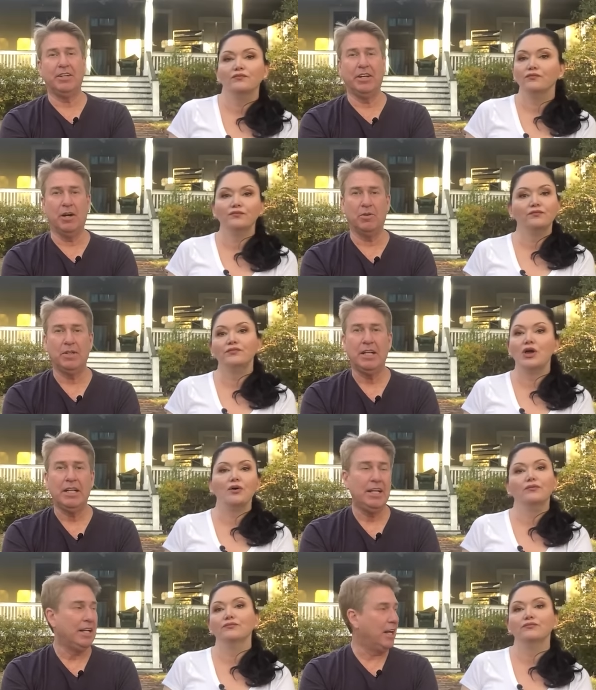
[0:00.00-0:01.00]
Speaker 1: No.
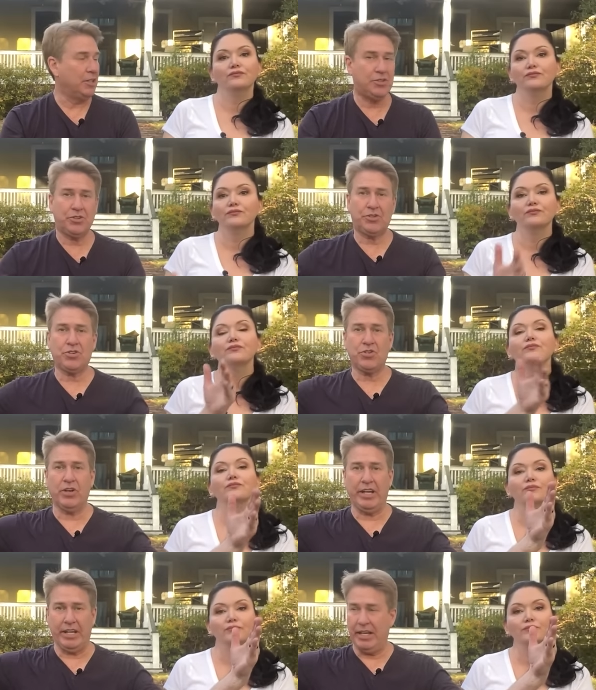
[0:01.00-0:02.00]
No. A
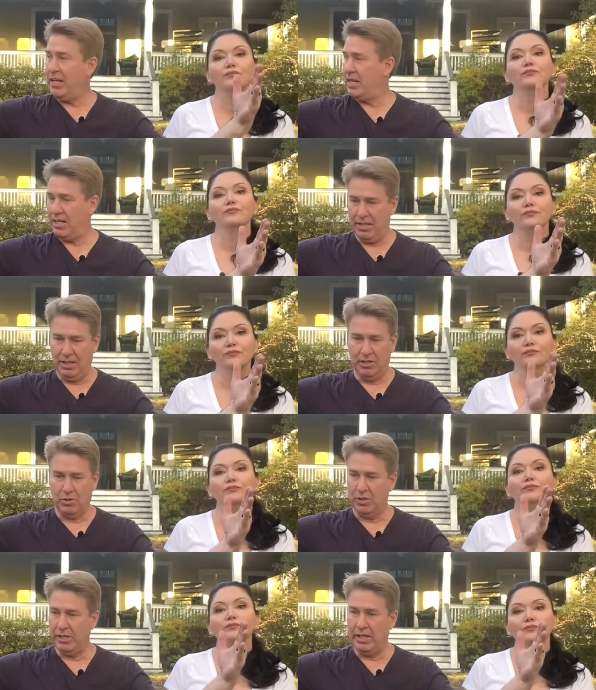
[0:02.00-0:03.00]
tree
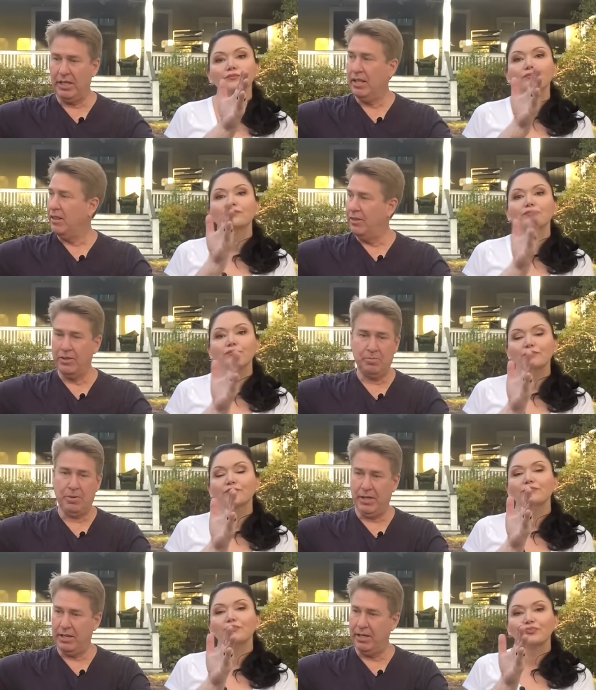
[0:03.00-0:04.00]
literally this
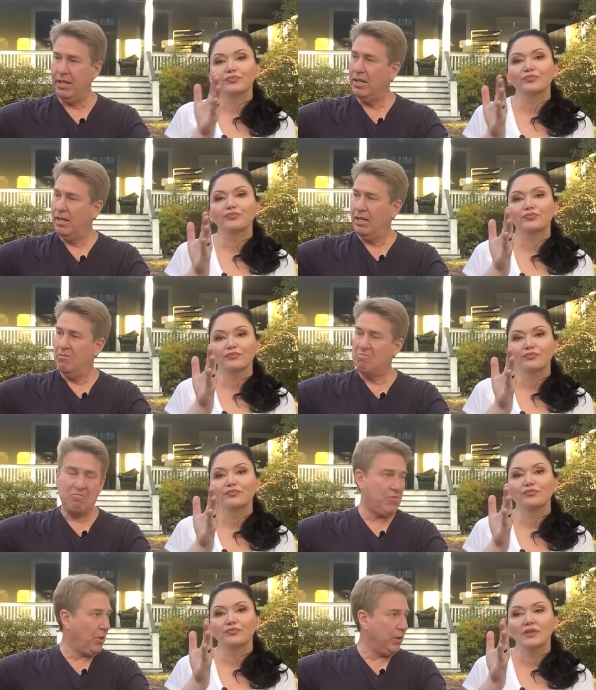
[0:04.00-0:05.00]
big.
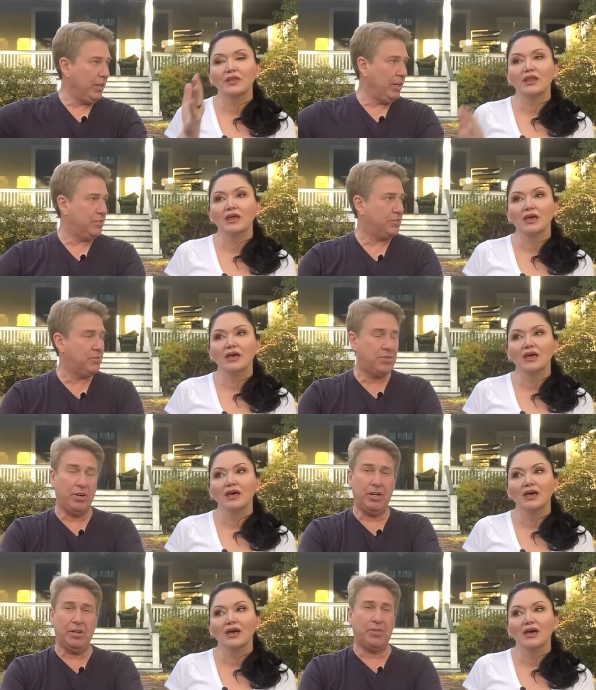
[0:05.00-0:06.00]
thirty
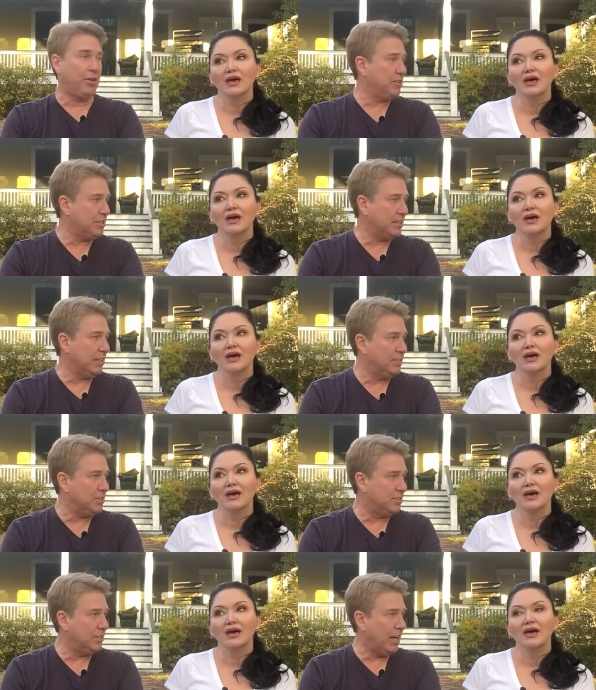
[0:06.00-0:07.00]
to thirty-six
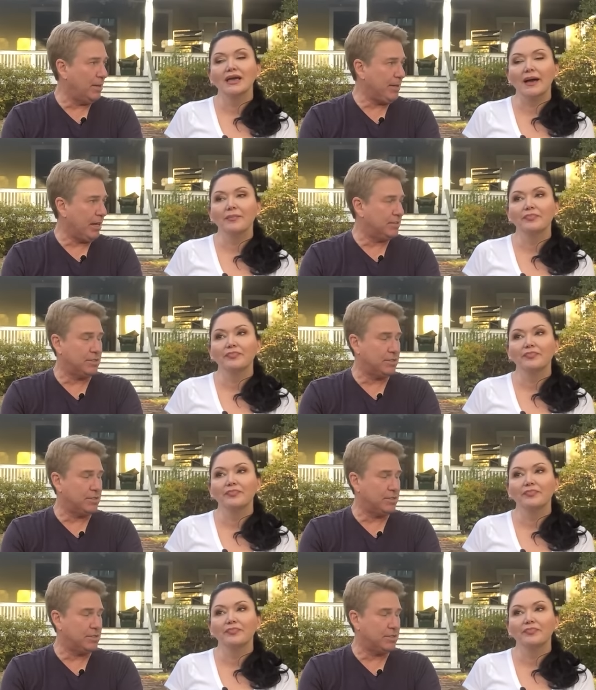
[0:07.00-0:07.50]
inches in diameter, yeah. I'd